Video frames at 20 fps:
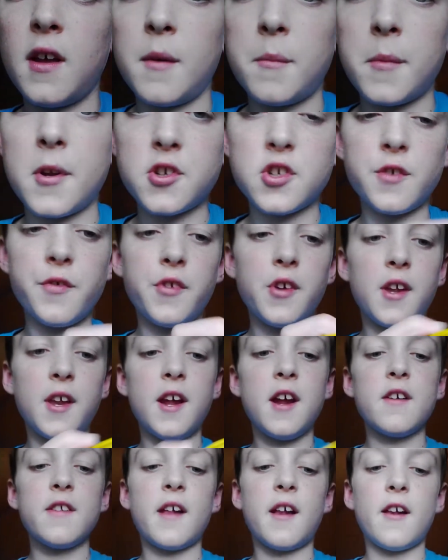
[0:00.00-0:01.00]
I'm not sure if you can
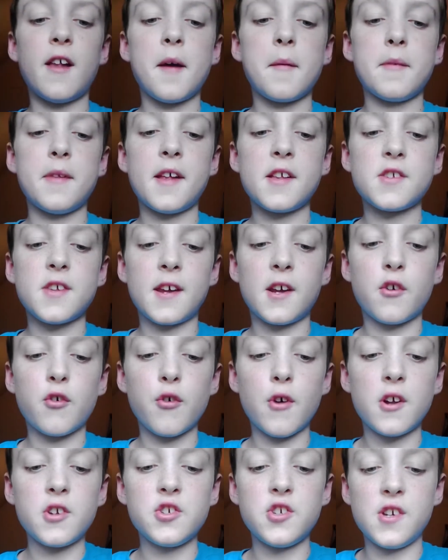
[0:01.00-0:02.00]
hear that or not, but that's like
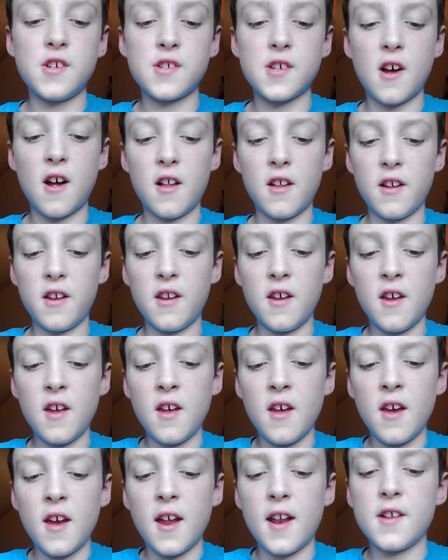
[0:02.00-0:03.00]
crunchy solid.
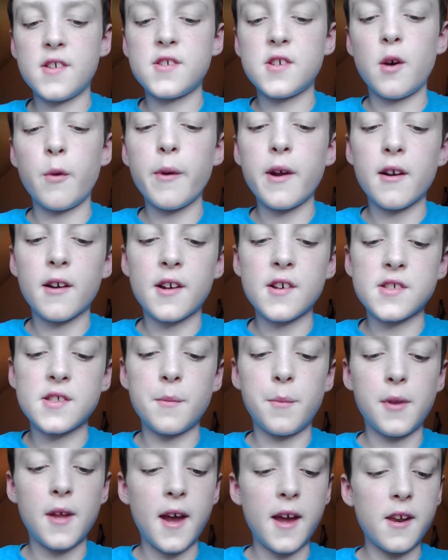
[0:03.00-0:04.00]
And it's so weird because the
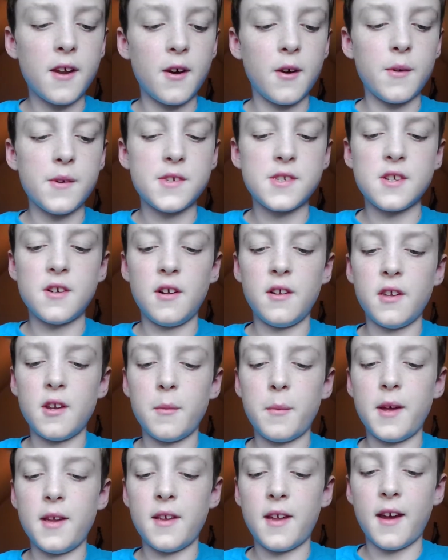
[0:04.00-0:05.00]
Play-Doh is still a
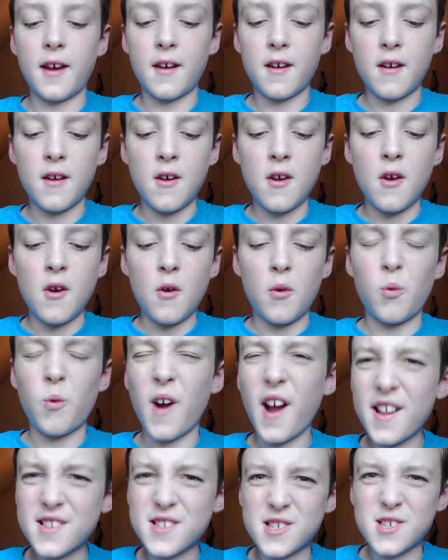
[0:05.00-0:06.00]
little bit like
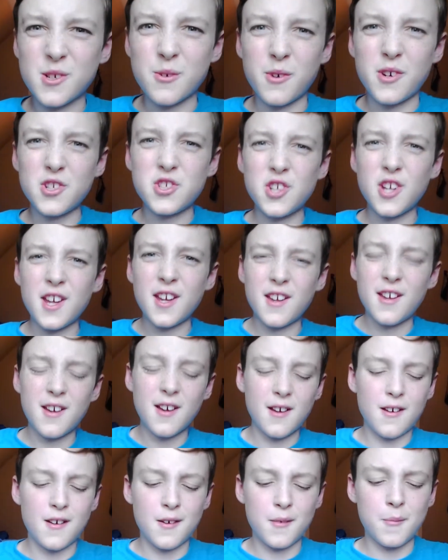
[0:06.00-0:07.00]
wet and squishy.
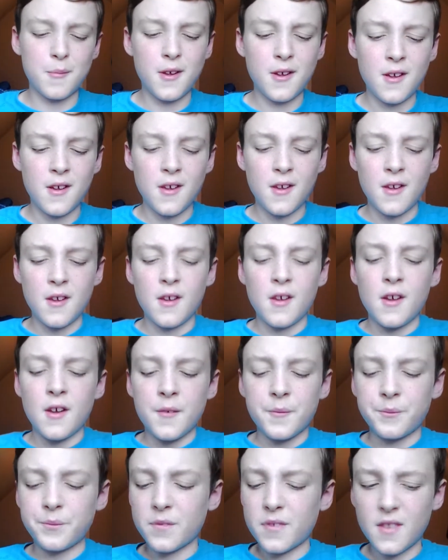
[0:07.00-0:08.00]

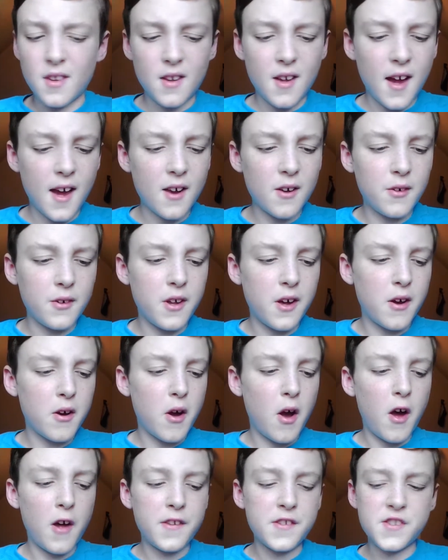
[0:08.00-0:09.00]
I don't know.
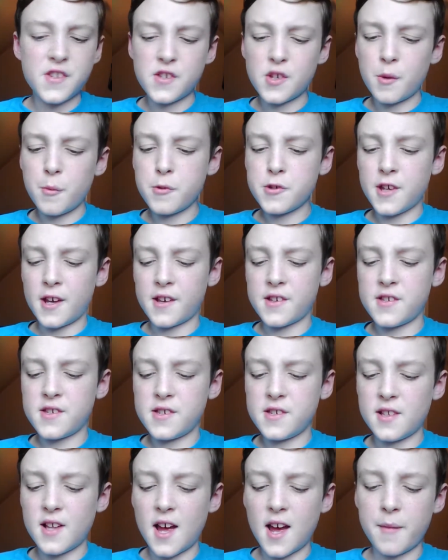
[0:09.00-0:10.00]
Oh, this is almost like
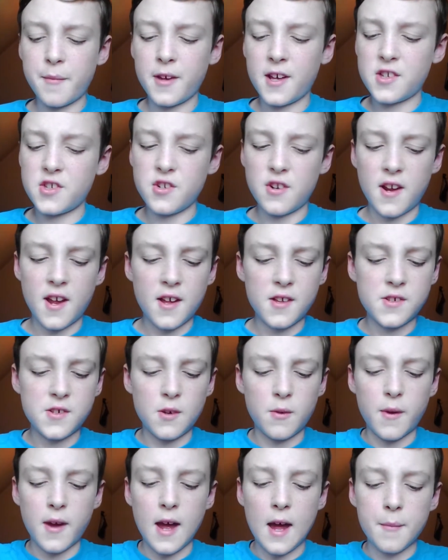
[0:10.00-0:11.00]
slime. It gets your hands
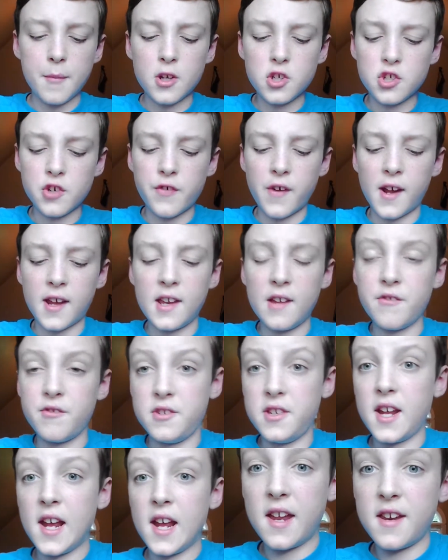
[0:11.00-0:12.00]
so wet. I'm not sure if I can
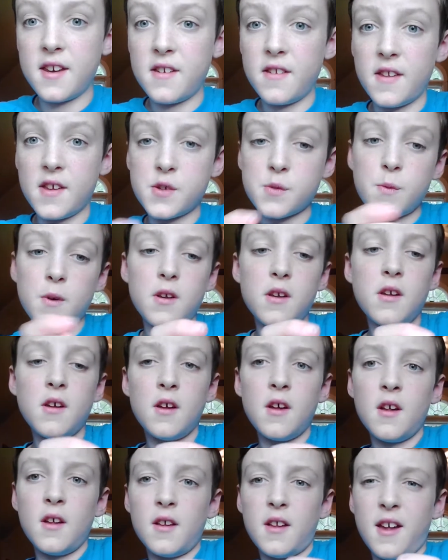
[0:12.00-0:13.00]
even into this one.
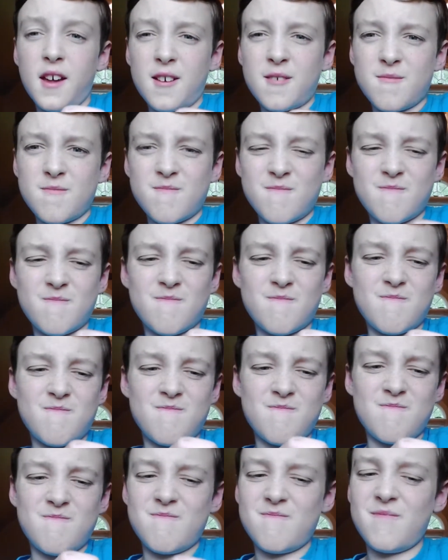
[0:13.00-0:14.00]
Like,
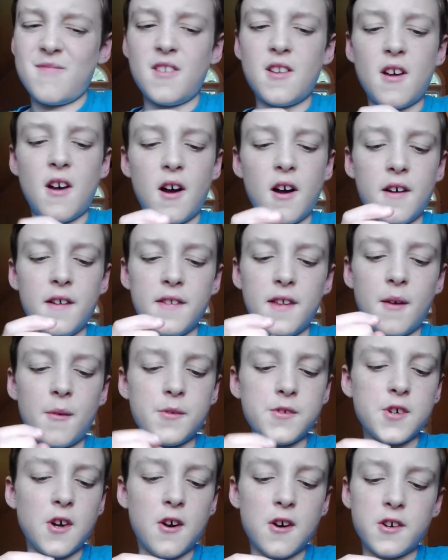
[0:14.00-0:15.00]
oh, that
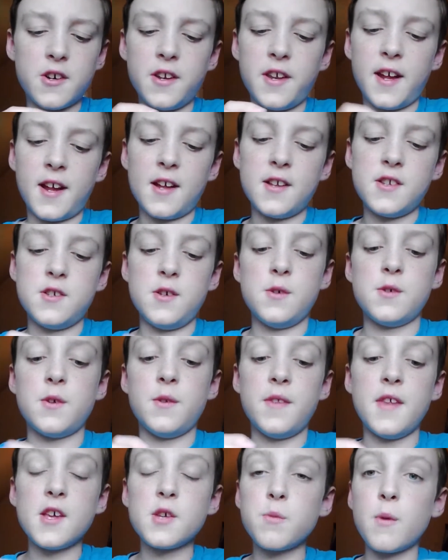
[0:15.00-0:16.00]
one's hard to dig into. So
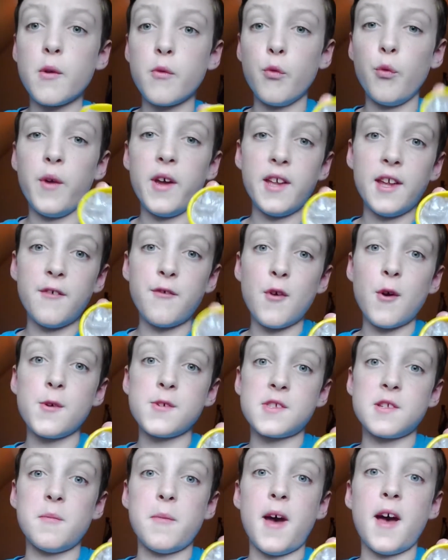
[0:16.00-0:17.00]
this one really
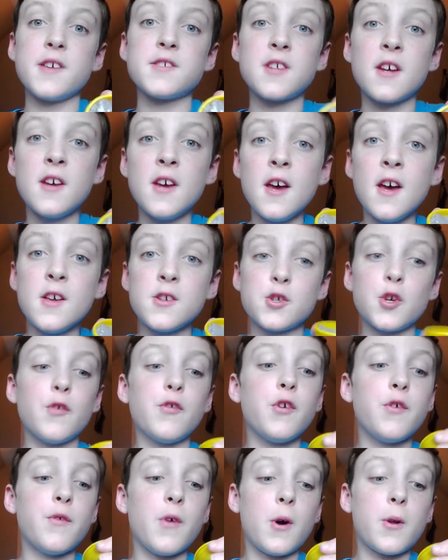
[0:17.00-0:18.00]
froze the best. So
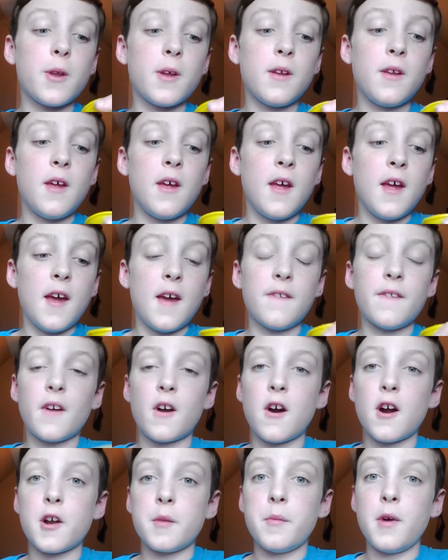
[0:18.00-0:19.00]
if you voted in the
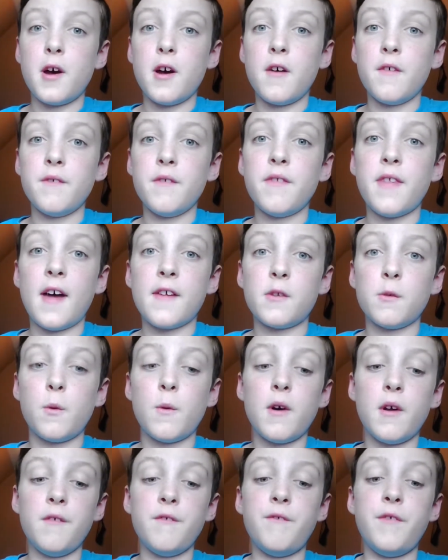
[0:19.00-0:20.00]
card above that the
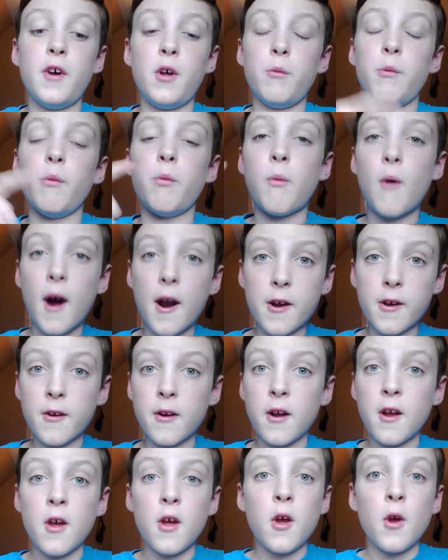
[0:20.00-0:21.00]
one filled with
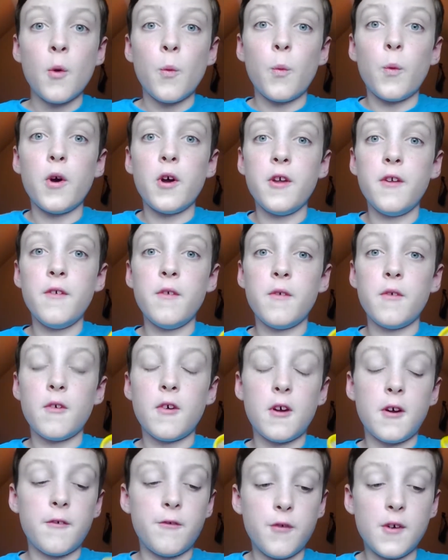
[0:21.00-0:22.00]
water would
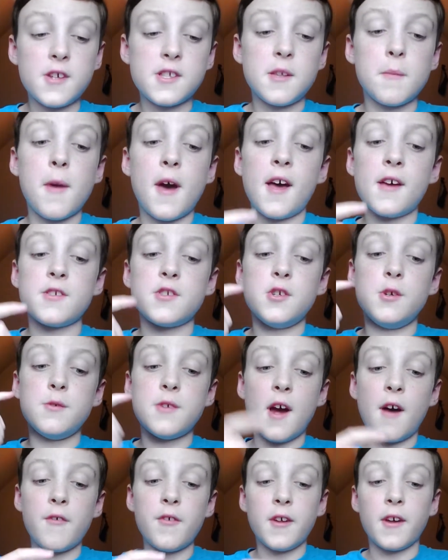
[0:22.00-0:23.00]
freeze the best, you
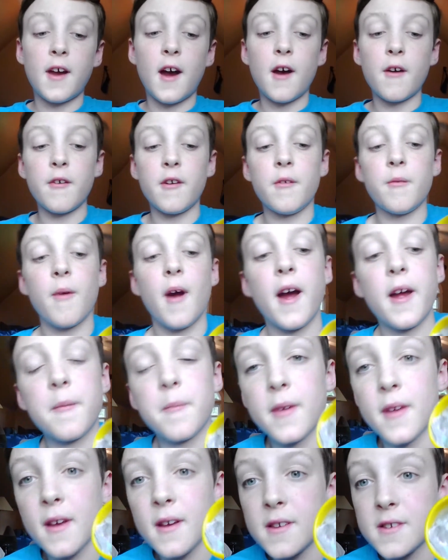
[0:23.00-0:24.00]
definitely got it
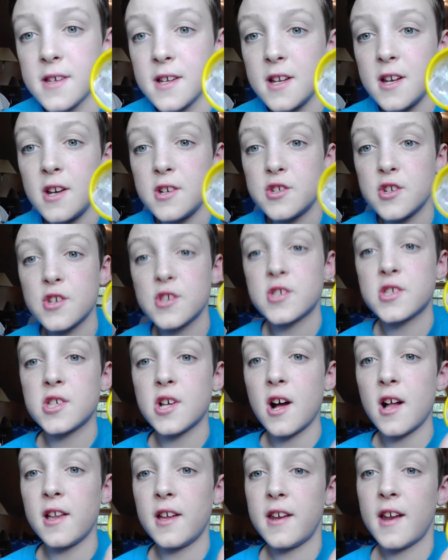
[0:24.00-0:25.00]
right because it is just
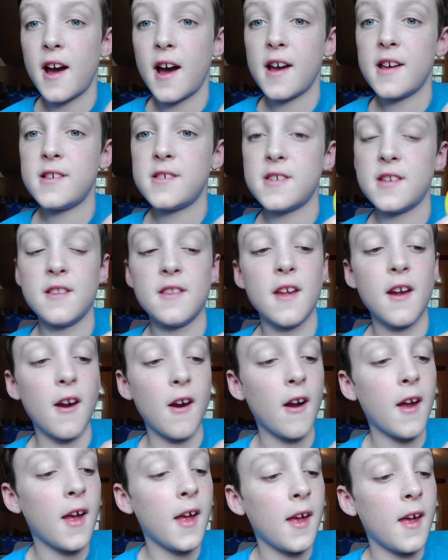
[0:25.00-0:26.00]
solid ice in
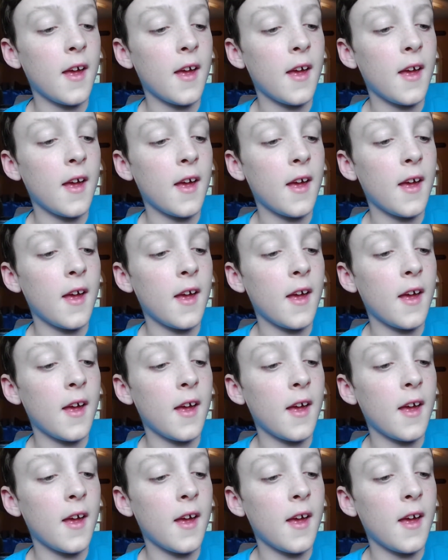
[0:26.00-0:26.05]
there.